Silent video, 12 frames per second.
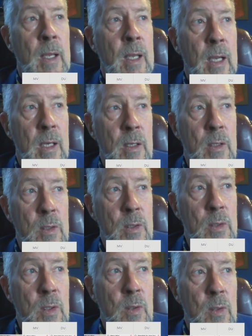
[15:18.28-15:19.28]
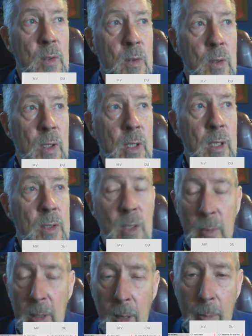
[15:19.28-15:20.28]
and get
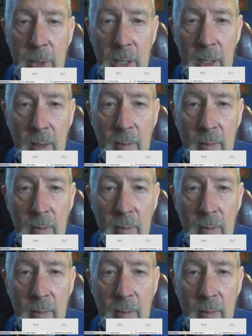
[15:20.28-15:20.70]
some updated